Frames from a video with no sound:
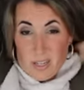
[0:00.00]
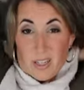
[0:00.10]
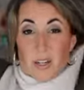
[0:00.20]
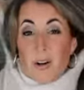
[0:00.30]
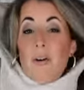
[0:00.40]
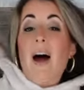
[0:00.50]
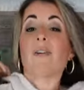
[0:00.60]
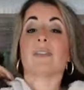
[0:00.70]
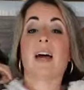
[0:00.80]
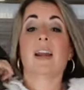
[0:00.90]
you know,
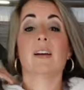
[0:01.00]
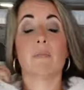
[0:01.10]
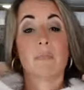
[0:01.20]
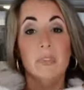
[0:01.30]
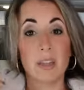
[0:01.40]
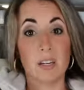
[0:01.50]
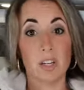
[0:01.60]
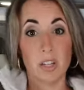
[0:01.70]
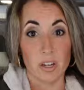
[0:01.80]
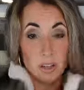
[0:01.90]
outside at a, then,
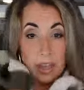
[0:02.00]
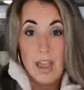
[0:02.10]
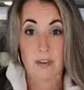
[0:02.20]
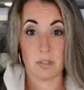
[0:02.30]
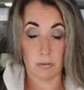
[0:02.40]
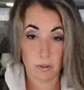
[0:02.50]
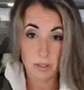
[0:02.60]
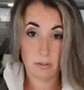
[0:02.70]
then you like have to really,